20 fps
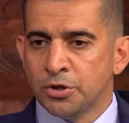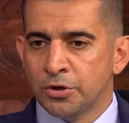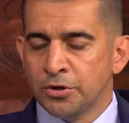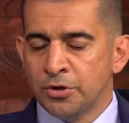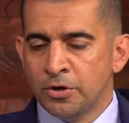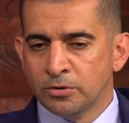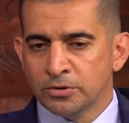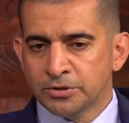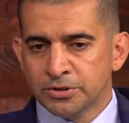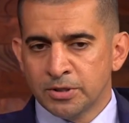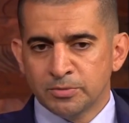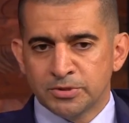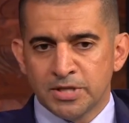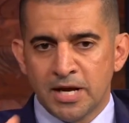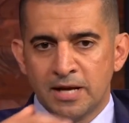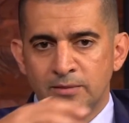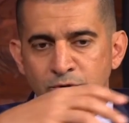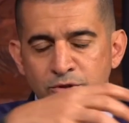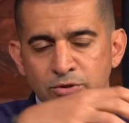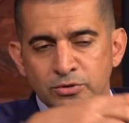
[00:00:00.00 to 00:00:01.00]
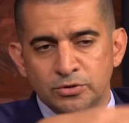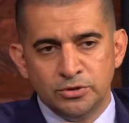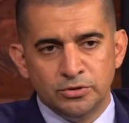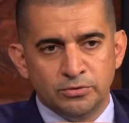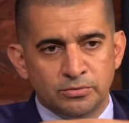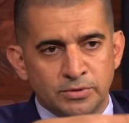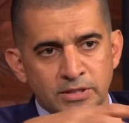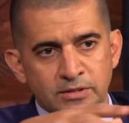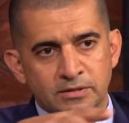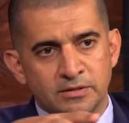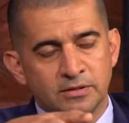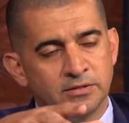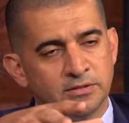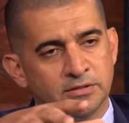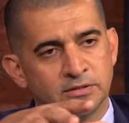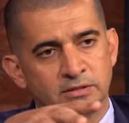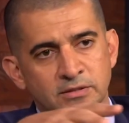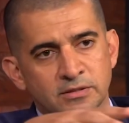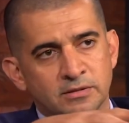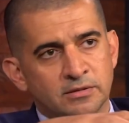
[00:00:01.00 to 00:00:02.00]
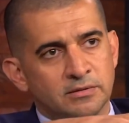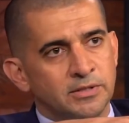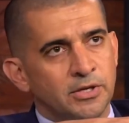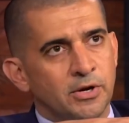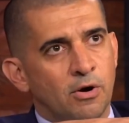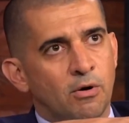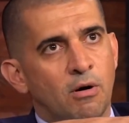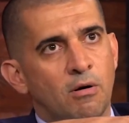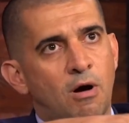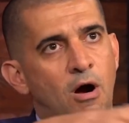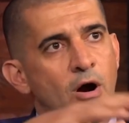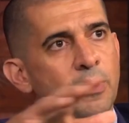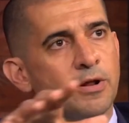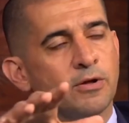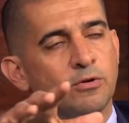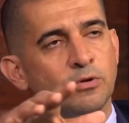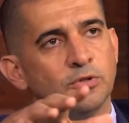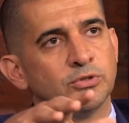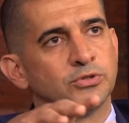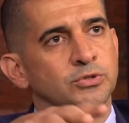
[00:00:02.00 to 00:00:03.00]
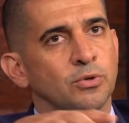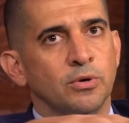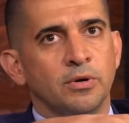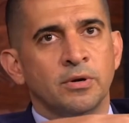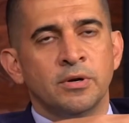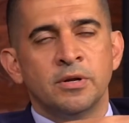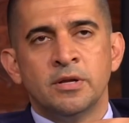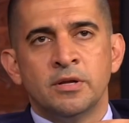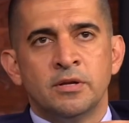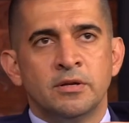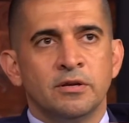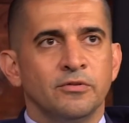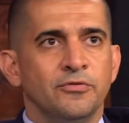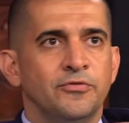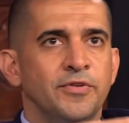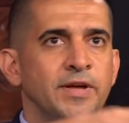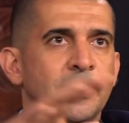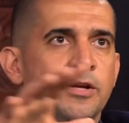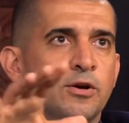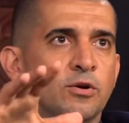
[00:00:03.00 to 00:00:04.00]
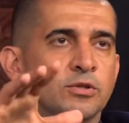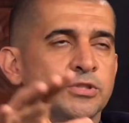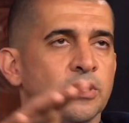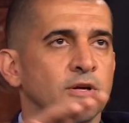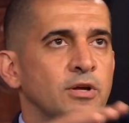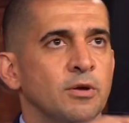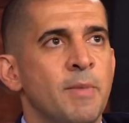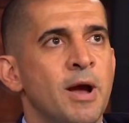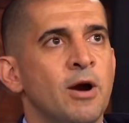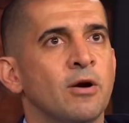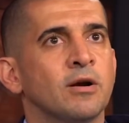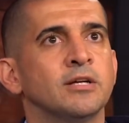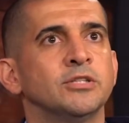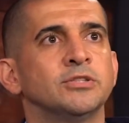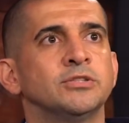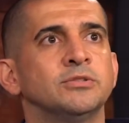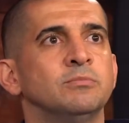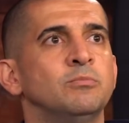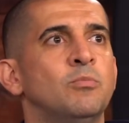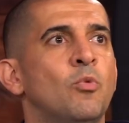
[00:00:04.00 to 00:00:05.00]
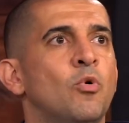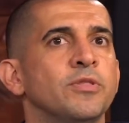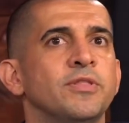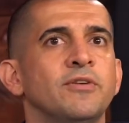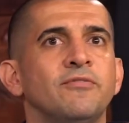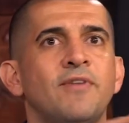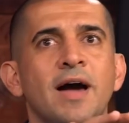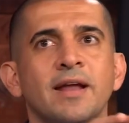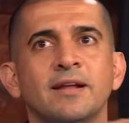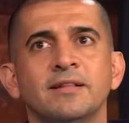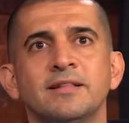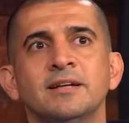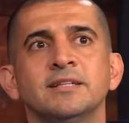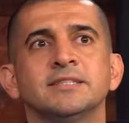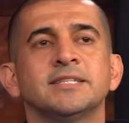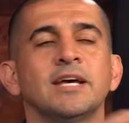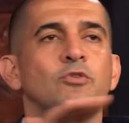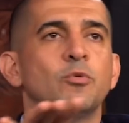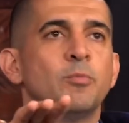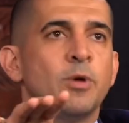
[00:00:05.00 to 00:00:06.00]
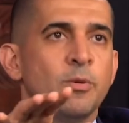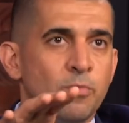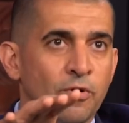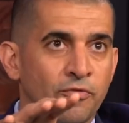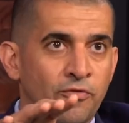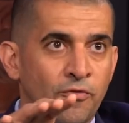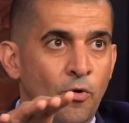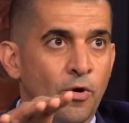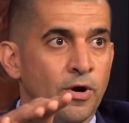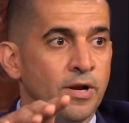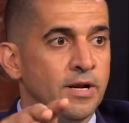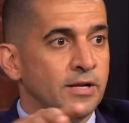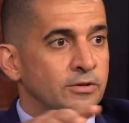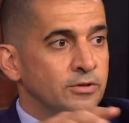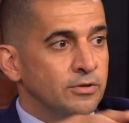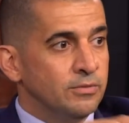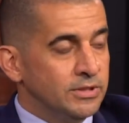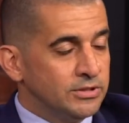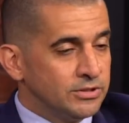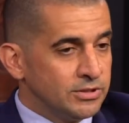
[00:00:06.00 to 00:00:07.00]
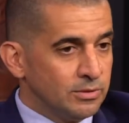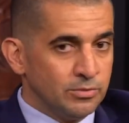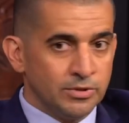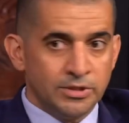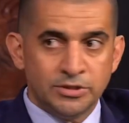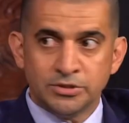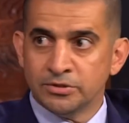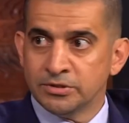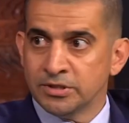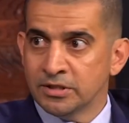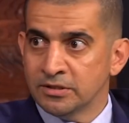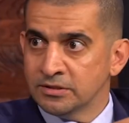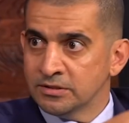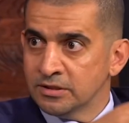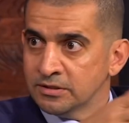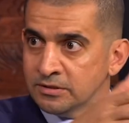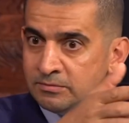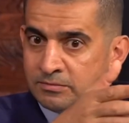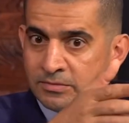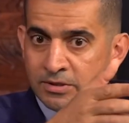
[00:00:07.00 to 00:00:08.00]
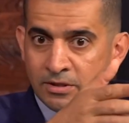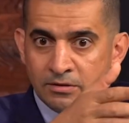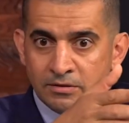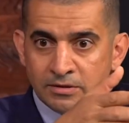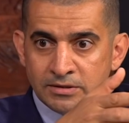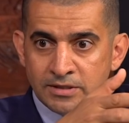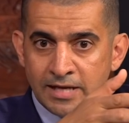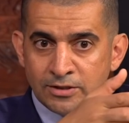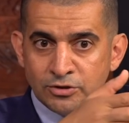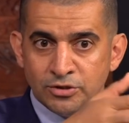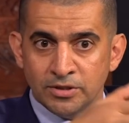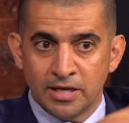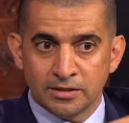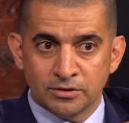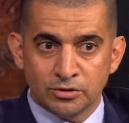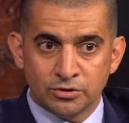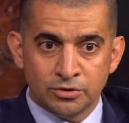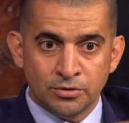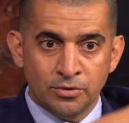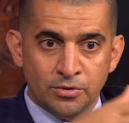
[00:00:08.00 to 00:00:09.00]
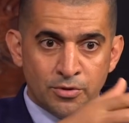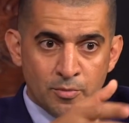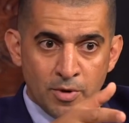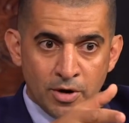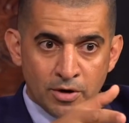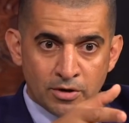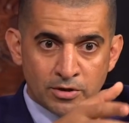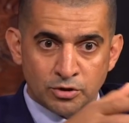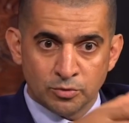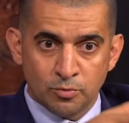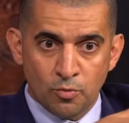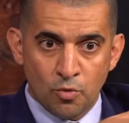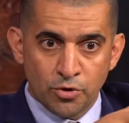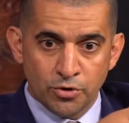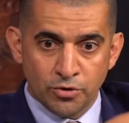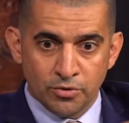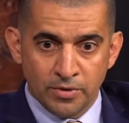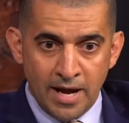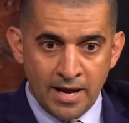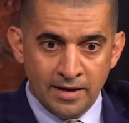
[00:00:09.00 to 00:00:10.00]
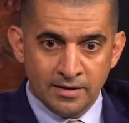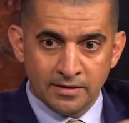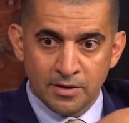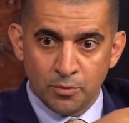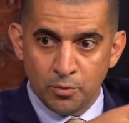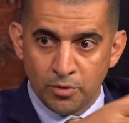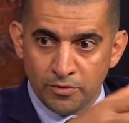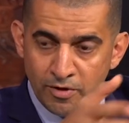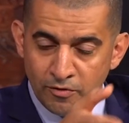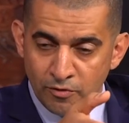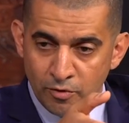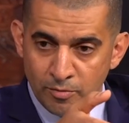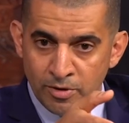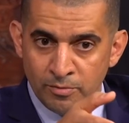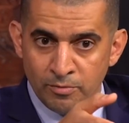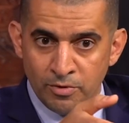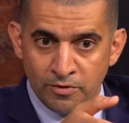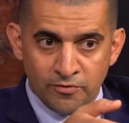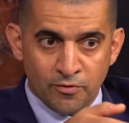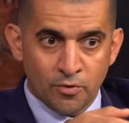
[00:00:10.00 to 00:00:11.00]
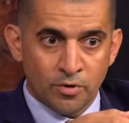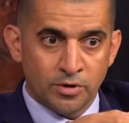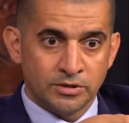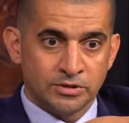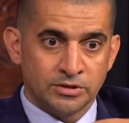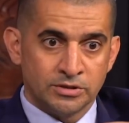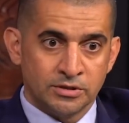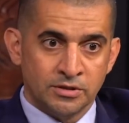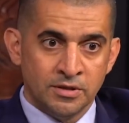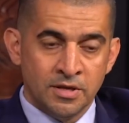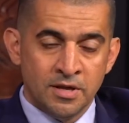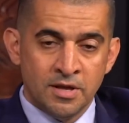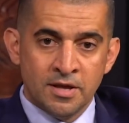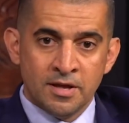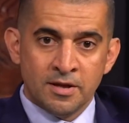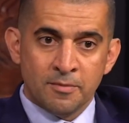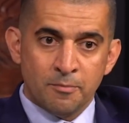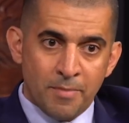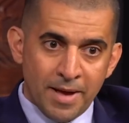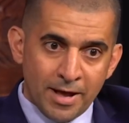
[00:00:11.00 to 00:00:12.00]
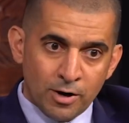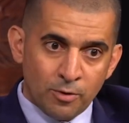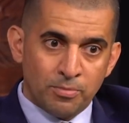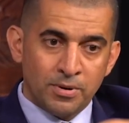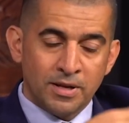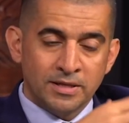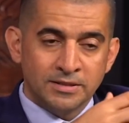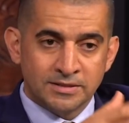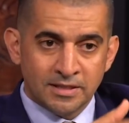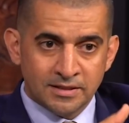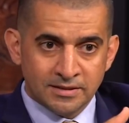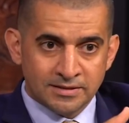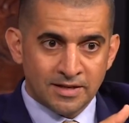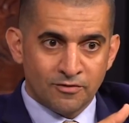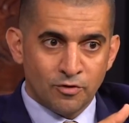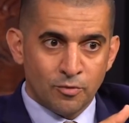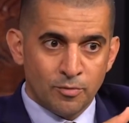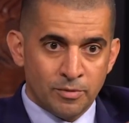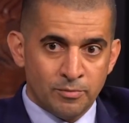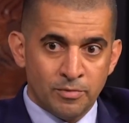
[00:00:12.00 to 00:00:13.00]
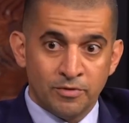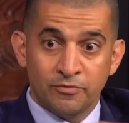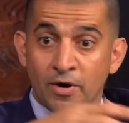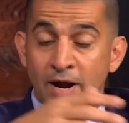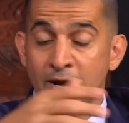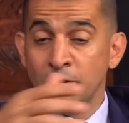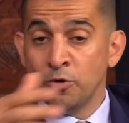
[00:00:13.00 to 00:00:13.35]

So you know sometimes you, you read these uh, uh you know articles or videos. America's more divided than it's ever been before. And then you read some research and it says, you know, it's actually not the truth. America's more united than we've ever been before. It's a better place than it's ever been before.